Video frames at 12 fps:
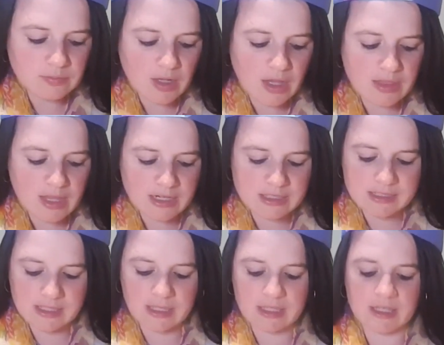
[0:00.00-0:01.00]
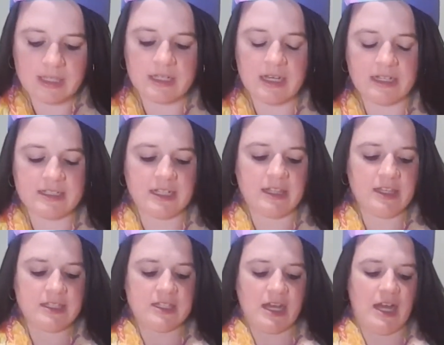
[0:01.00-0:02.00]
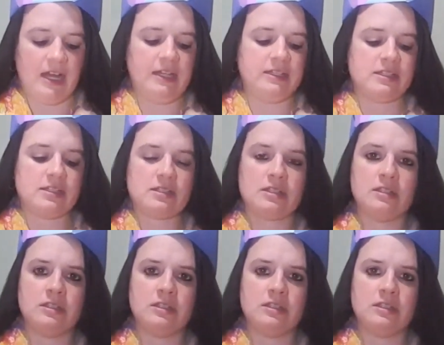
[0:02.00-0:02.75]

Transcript: And then it's like connecting the dots.